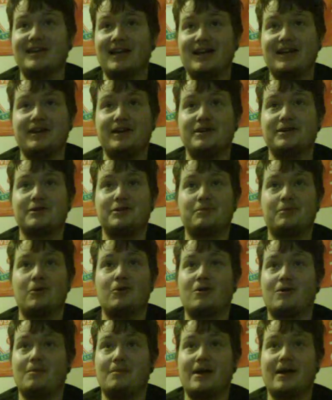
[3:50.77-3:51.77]
getting into the
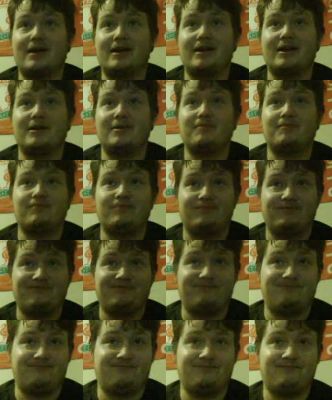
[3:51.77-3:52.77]
Pokemon metagame,
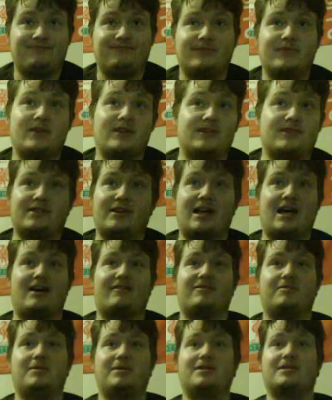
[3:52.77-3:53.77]
it's going to
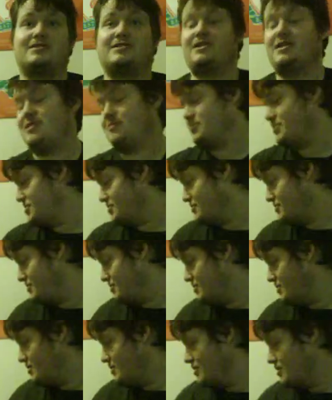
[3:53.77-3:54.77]
have to be this game.
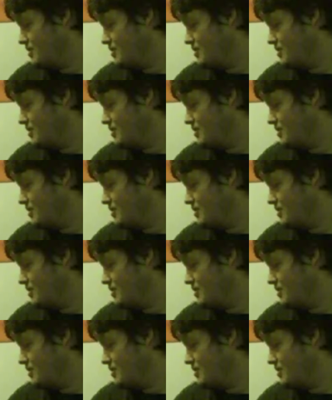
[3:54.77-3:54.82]
So,